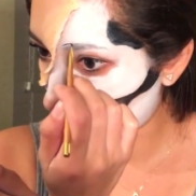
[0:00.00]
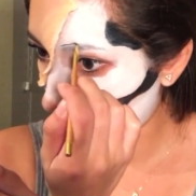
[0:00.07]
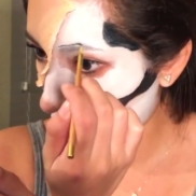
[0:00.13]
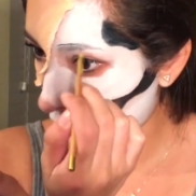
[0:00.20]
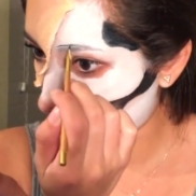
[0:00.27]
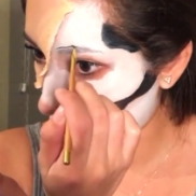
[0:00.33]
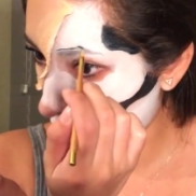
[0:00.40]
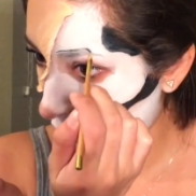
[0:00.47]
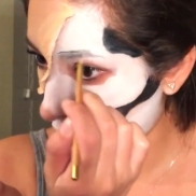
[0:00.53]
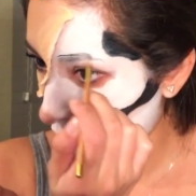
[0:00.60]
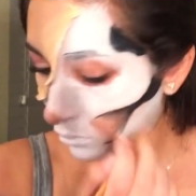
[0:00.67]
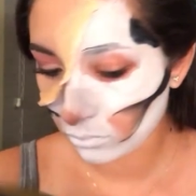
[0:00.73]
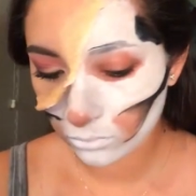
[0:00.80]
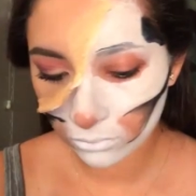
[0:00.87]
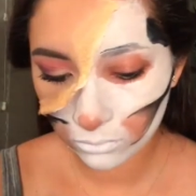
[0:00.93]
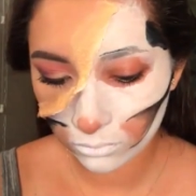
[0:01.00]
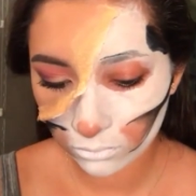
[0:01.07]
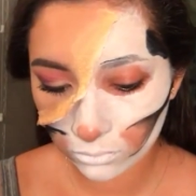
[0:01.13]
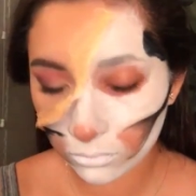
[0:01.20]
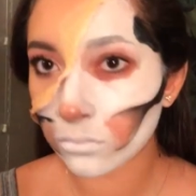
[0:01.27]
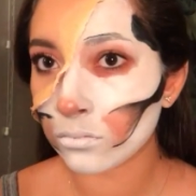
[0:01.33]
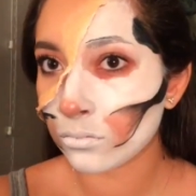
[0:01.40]
have a reference
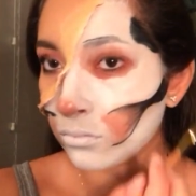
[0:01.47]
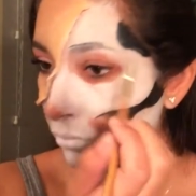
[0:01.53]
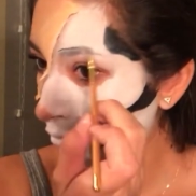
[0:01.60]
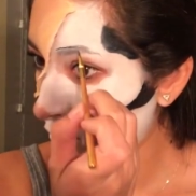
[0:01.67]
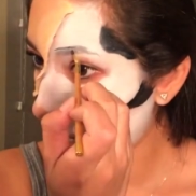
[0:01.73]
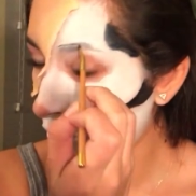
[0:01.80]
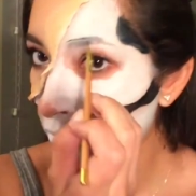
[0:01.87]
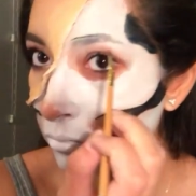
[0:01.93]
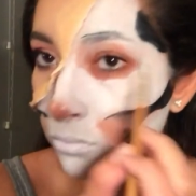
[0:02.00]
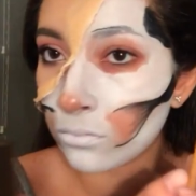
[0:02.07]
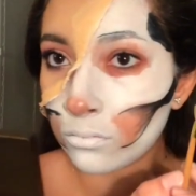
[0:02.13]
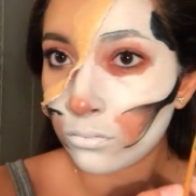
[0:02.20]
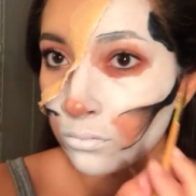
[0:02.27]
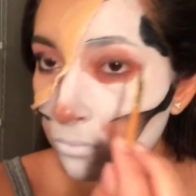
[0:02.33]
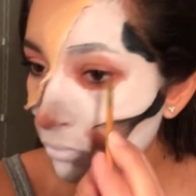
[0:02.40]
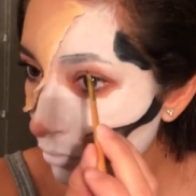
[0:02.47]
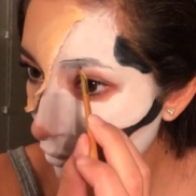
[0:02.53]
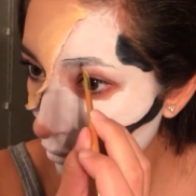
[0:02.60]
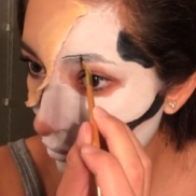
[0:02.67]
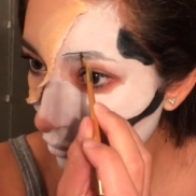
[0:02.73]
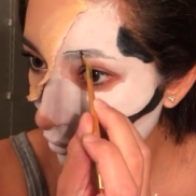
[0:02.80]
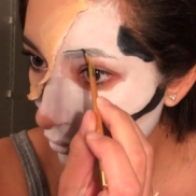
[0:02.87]
picture in front of you
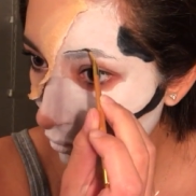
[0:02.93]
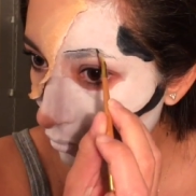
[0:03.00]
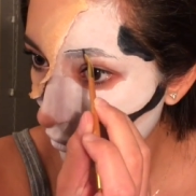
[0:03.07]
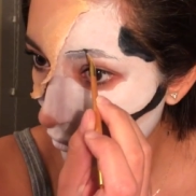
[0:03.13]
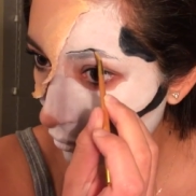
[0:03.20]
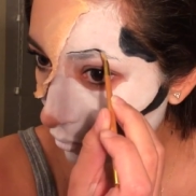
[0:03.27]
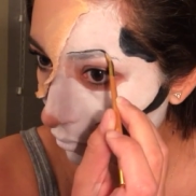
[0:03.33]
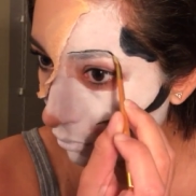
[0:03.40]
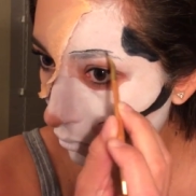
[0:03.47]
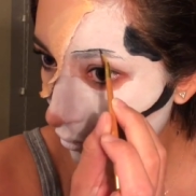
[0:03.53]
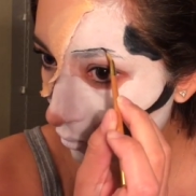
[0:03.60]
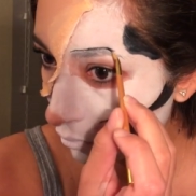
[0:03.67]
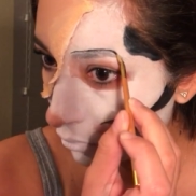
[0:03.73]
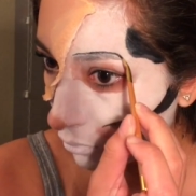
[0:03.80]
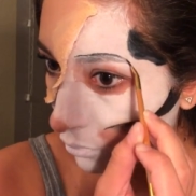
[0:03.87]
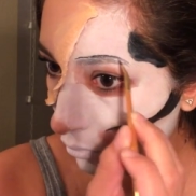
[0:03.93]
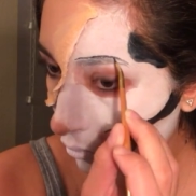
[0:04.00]
so that you can kind of